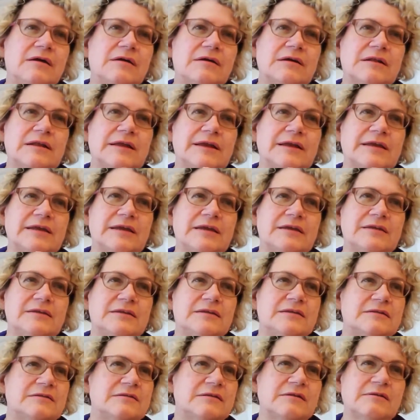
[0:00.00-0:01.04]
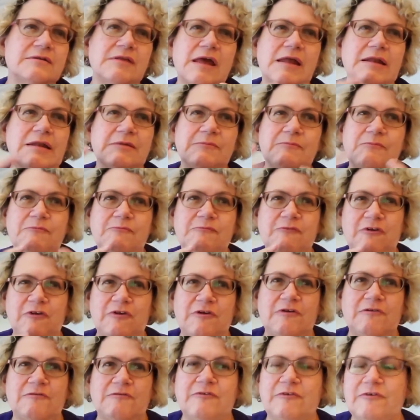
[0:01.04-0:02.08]
Cleckheaton, and a
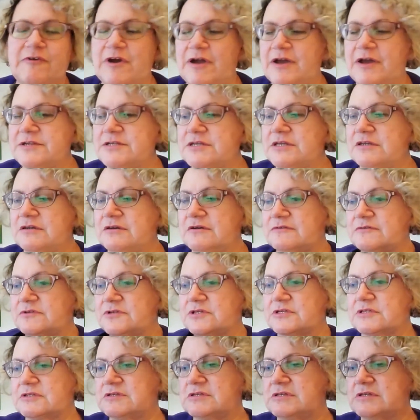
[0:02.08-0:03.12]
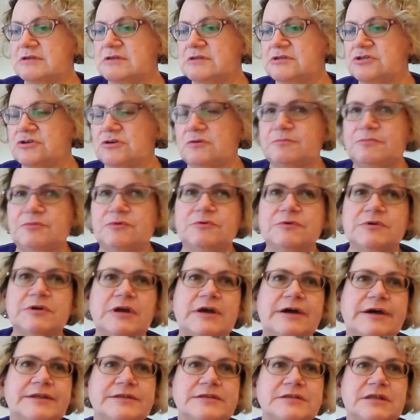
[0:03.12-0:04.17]
variety of just shop bought
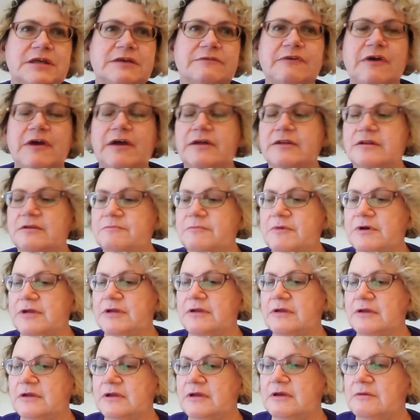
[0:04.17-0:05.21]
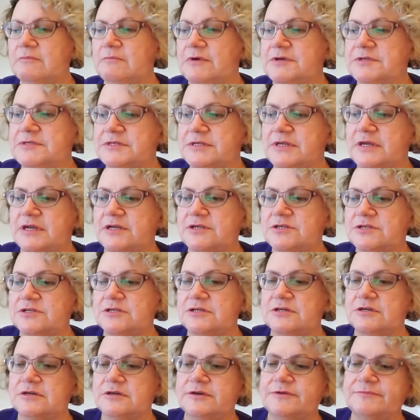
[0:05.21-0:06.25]
yarns that I've had in my stash.
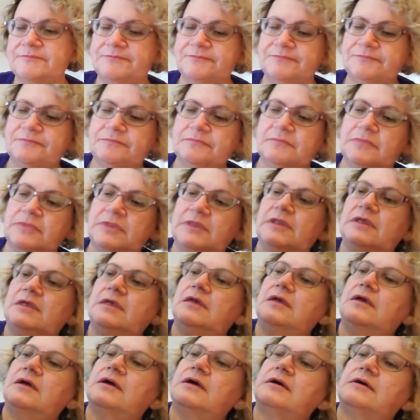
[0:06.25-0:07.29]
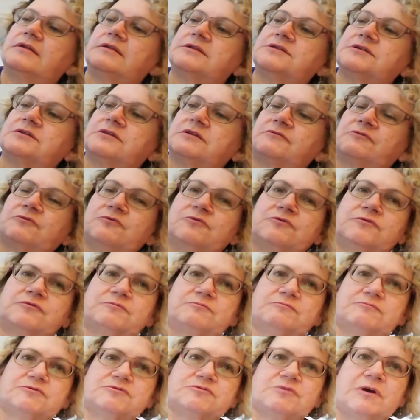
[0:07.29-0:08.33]
And so they've all
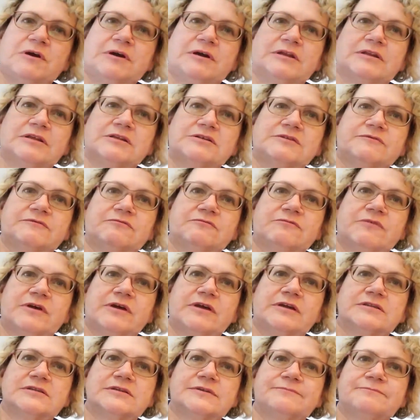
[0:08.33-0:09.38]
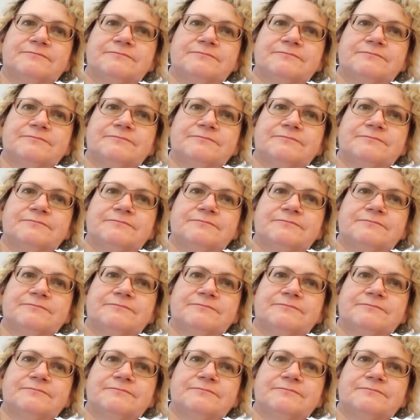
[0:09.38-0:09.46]
shrunk at a different rate,